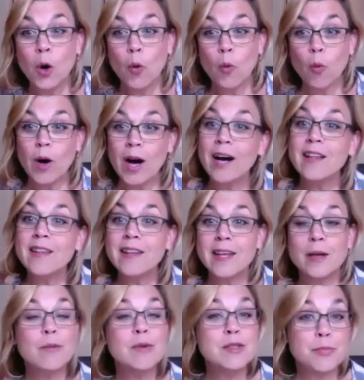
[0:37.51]
while
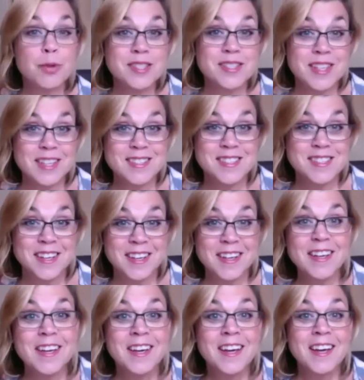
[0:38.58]
he was
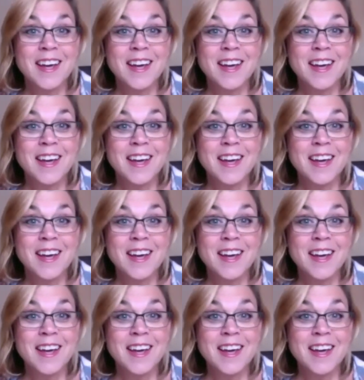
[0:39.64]
presenting